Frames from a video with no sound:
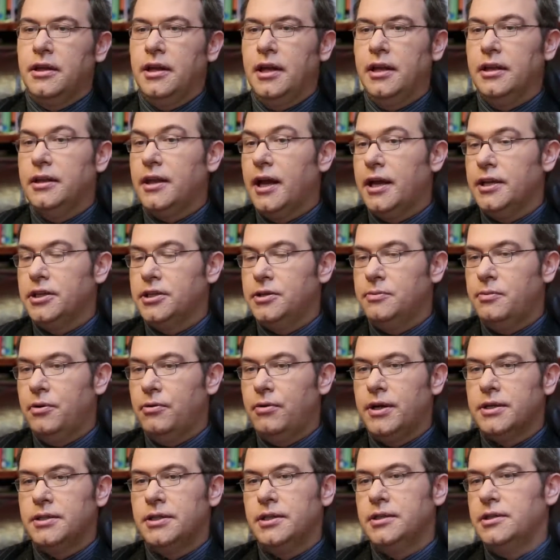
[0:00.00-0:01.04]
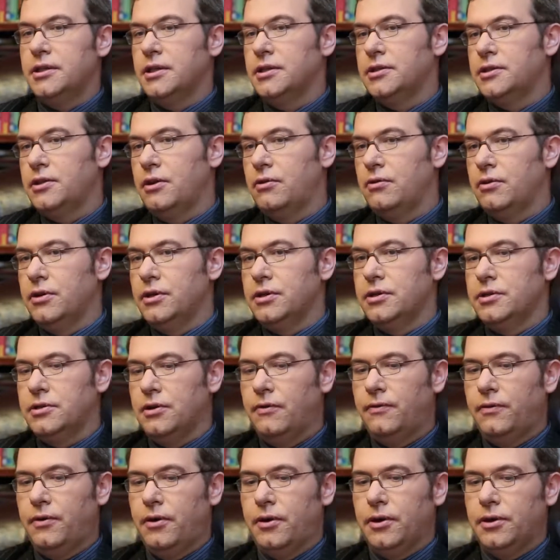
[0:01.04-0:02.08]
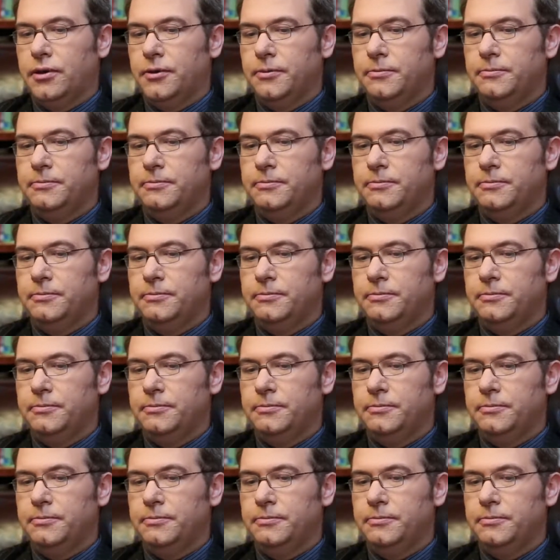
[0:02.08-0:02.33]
intangible assets, and so on and so forth.